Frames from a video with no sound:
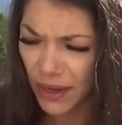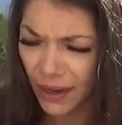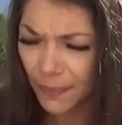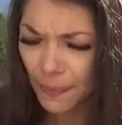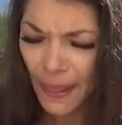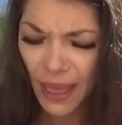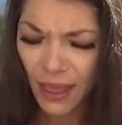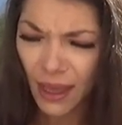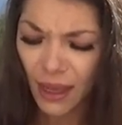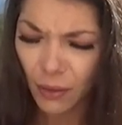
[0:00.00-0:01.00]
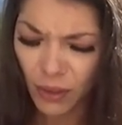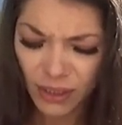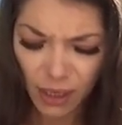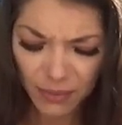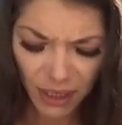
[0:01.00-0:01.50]
here. And
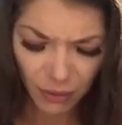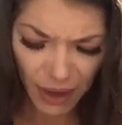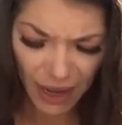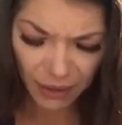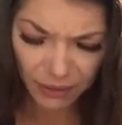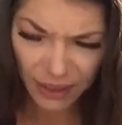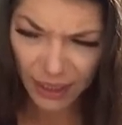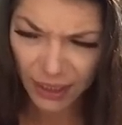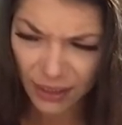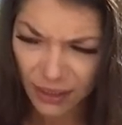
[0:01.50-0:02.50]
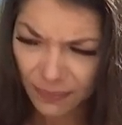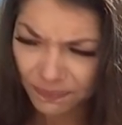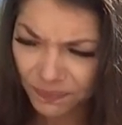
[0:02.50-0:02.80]
what's coming around is